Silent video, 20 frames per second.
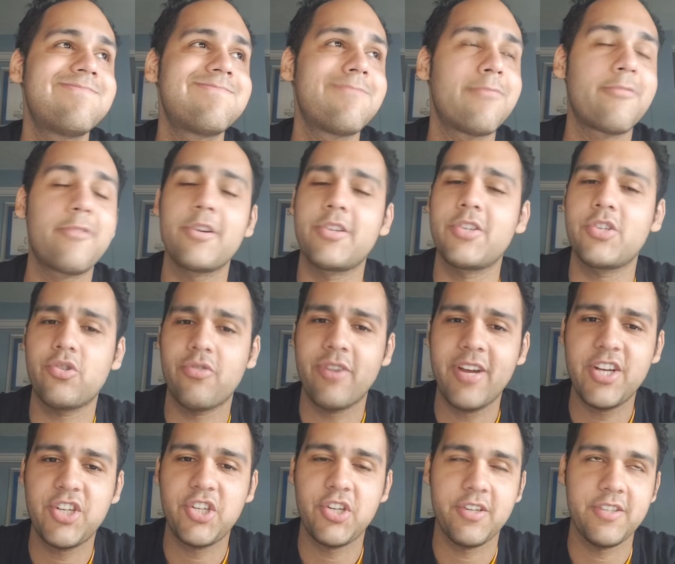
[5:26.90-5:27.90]

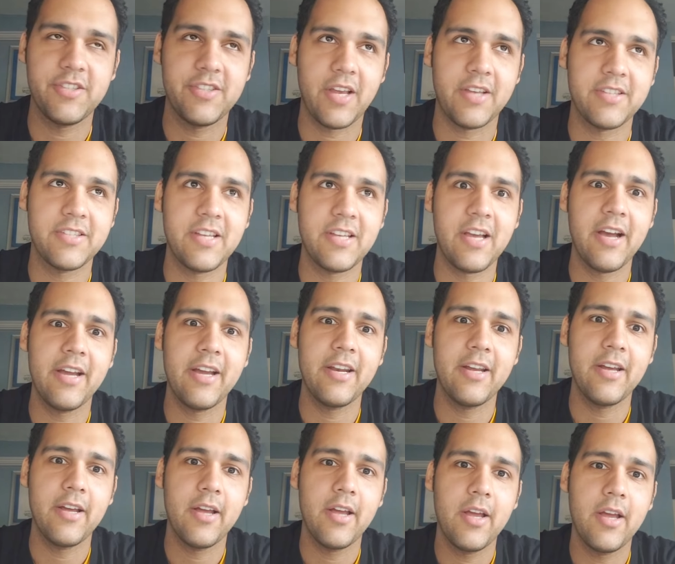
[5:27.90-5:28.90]
frustrations aside,
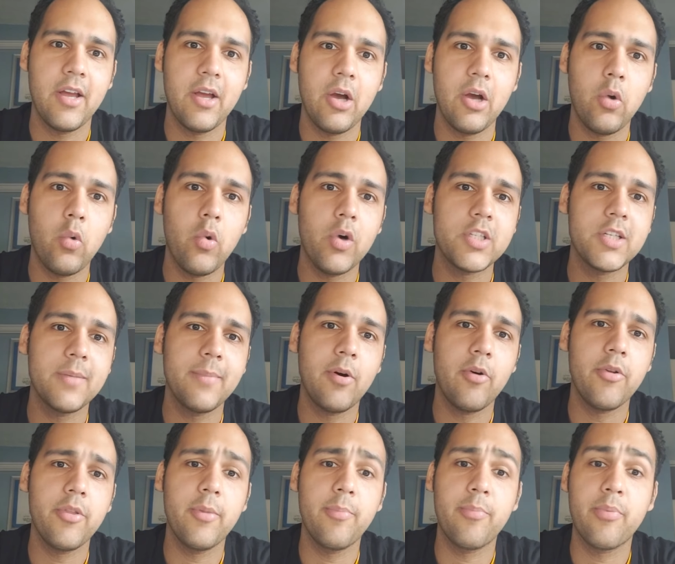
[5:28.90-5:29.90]
what
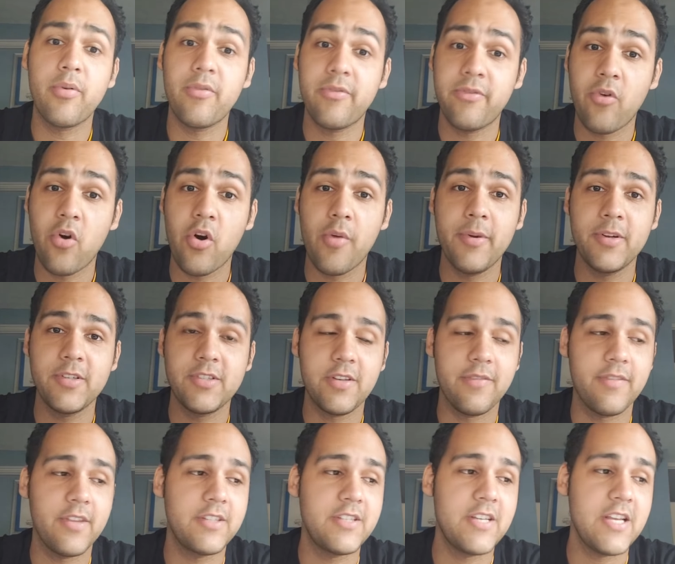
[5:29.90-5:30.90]
about the performance
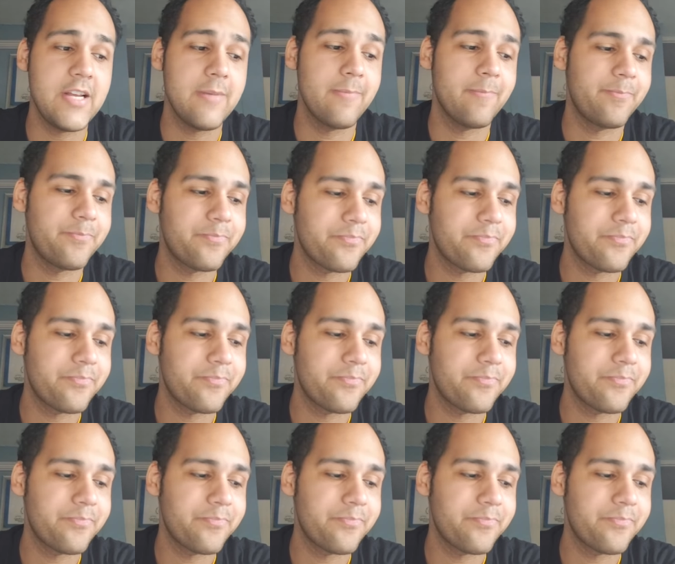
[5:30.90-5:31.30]
of the team?